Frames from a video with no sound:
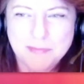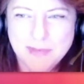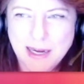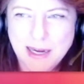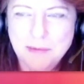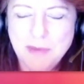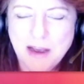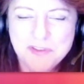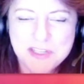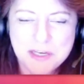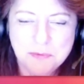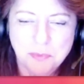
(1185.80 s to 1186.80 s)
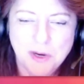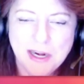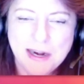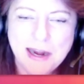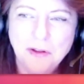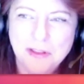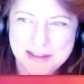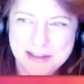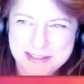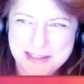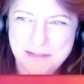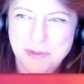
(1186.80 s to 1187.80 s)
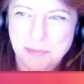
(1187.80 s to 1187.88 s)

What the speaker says: I've seen printed out lists of the